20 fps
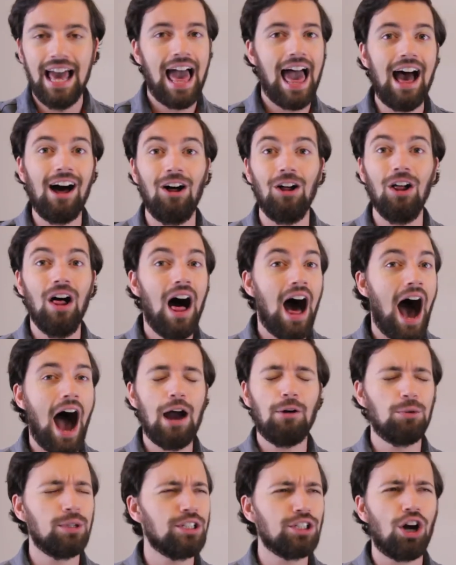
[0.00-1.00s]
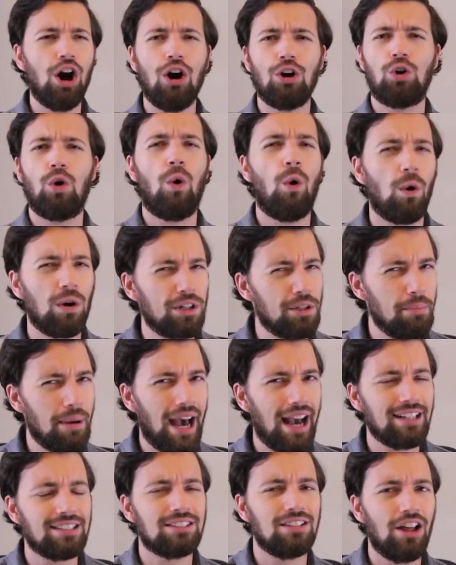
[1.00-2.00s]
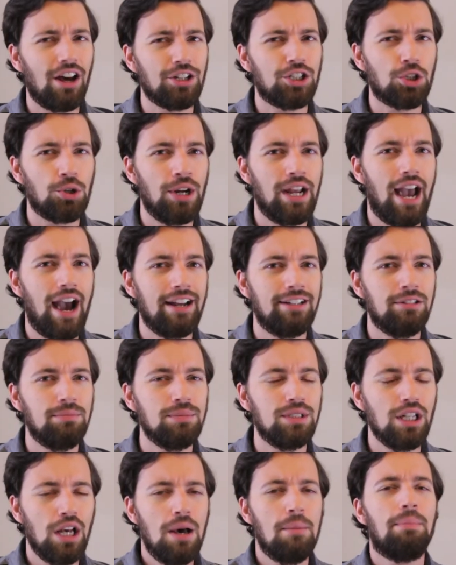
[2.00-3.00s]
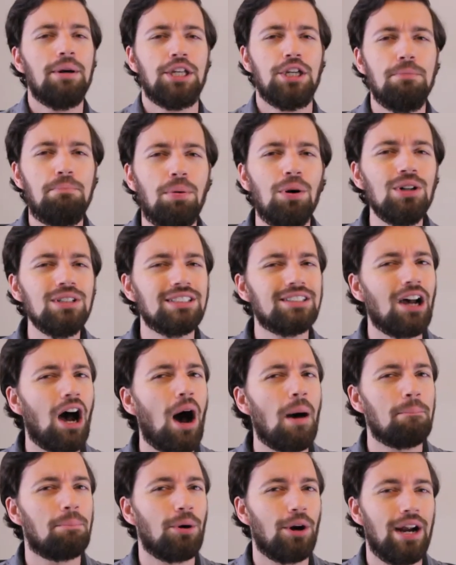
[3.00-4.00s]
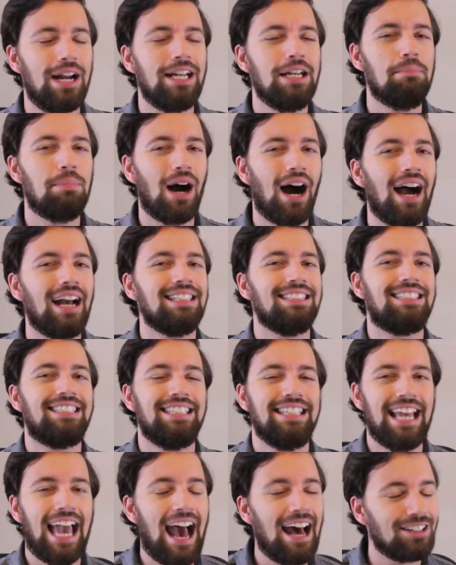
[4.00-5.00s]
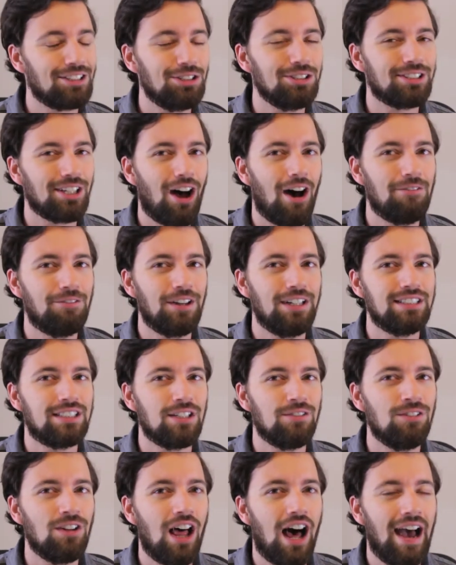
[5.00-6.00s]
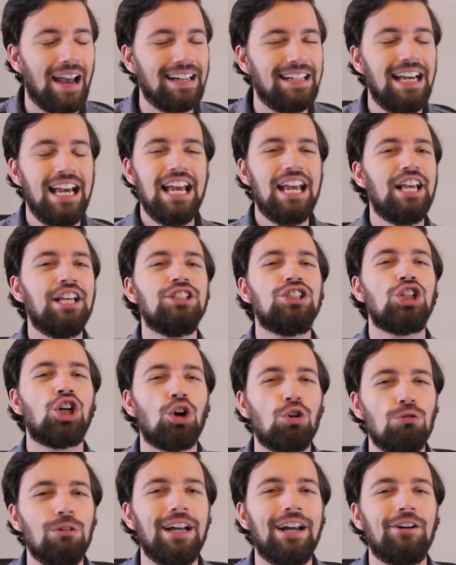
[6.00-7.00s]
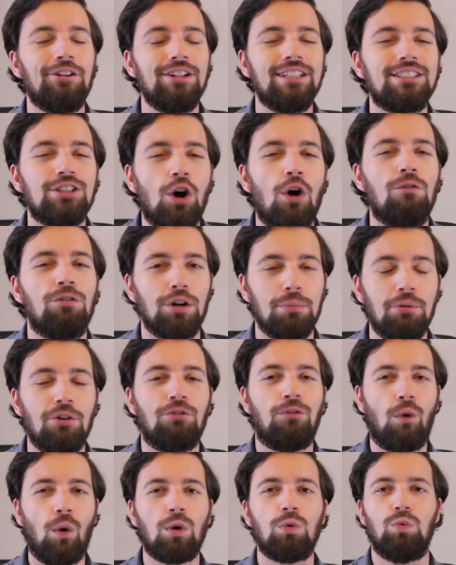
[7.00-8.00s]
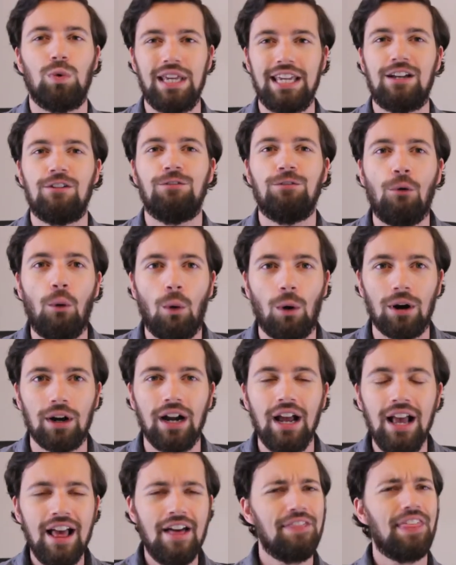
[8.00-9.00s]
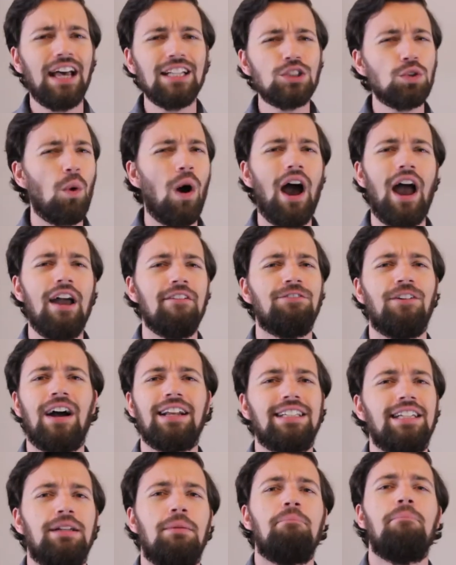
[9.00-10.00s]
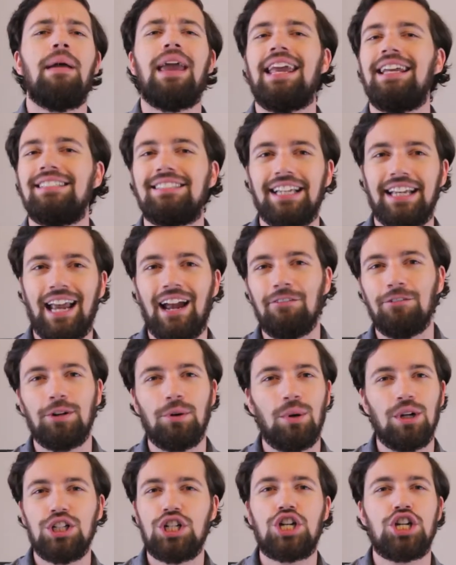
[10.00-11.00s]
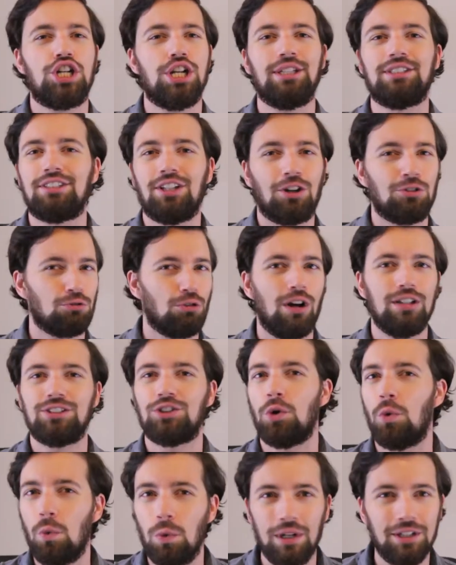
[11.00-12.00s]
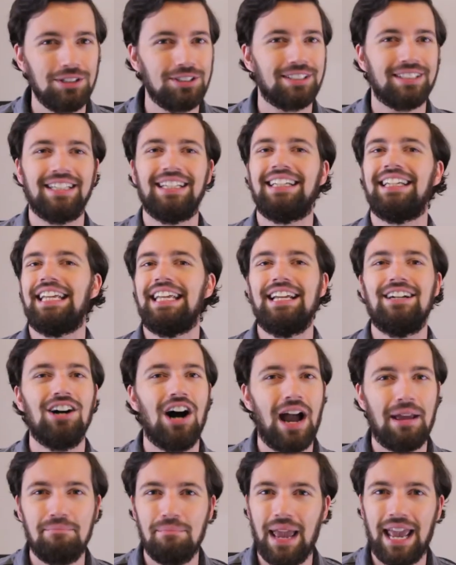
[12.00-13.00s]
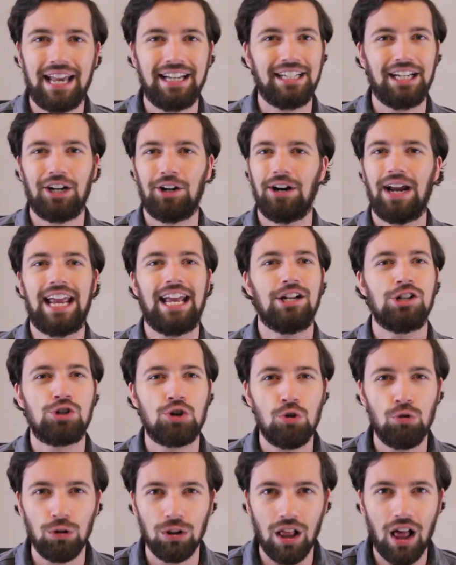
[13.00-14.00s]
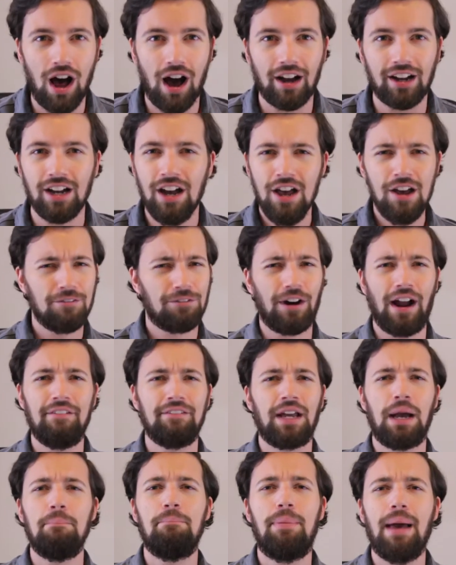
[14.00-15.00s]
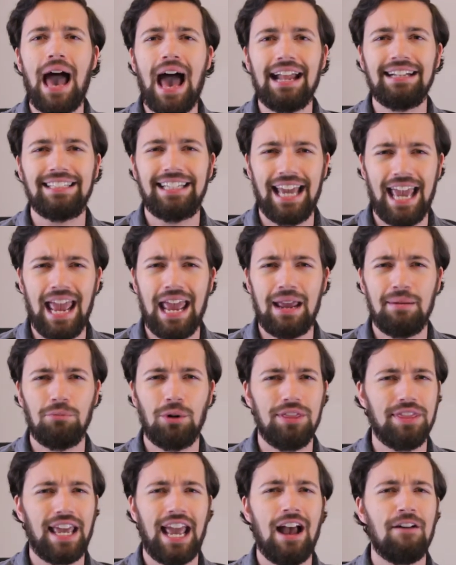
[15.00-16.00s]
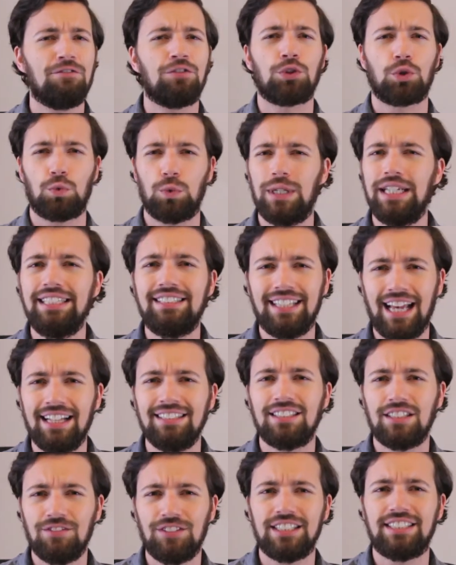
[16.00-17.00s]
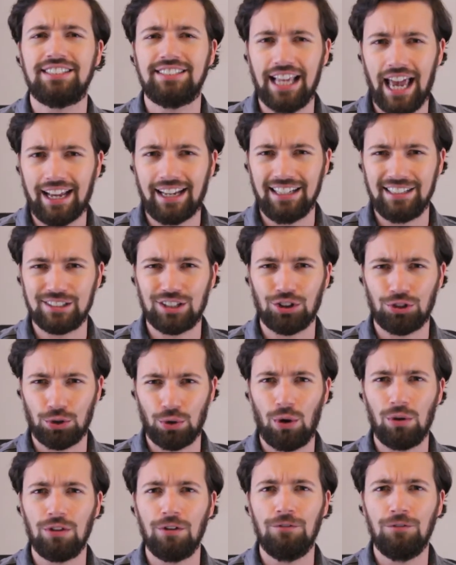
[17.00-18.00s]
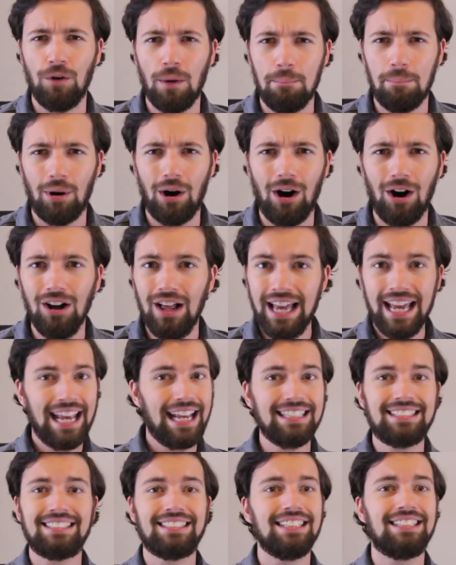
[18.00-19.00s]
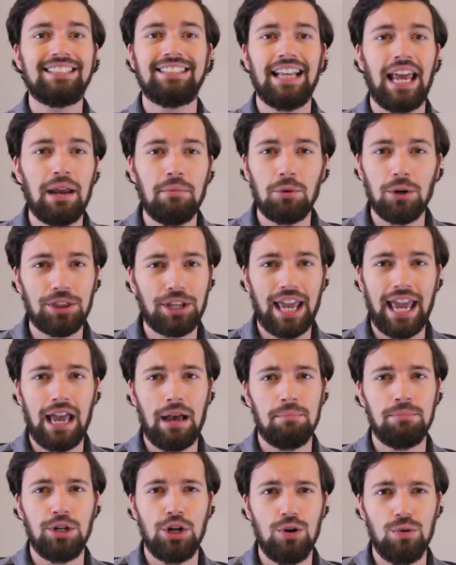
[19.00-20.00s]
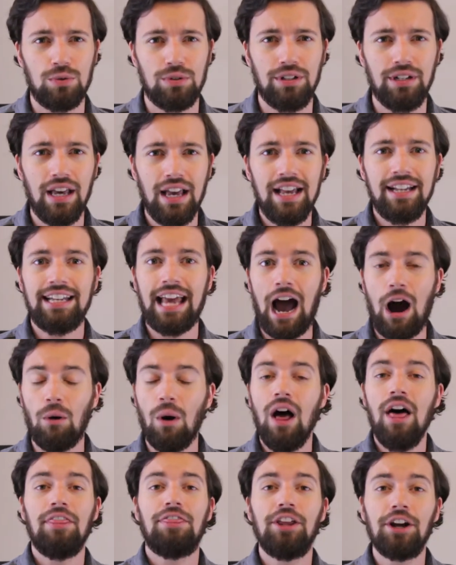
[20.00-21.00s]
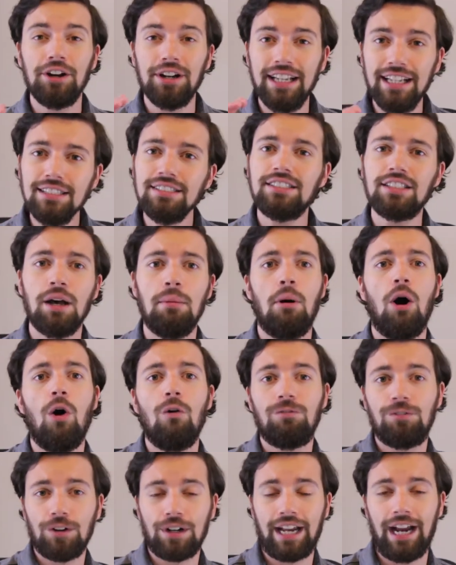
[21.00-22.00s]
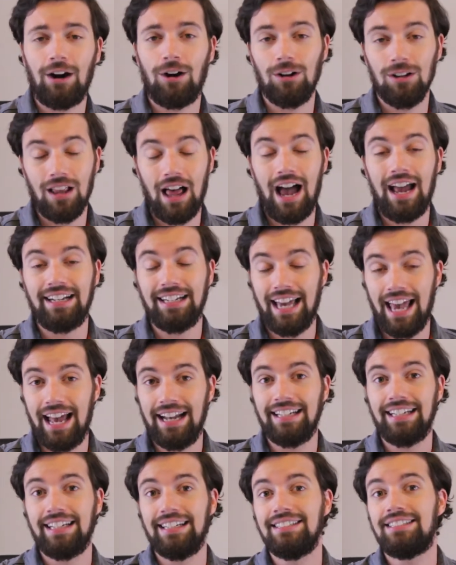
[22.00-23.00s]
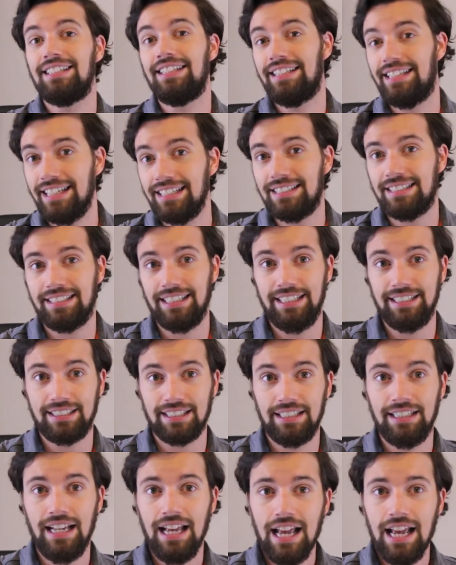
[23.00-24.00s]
Hell, I wouldn't call quarterbacks luxury items, but you put Tom Brady behind Seattle's offensive line, his career is over before week four. That's why I find it amazing everyone shits on Russell Wilson, Eli Manning, or Andrew Luck for having a bad game when they have 0.3 seconds to throw the football. It's the same with Cam Newton. Now, there is some hope for Carolina heading into this season.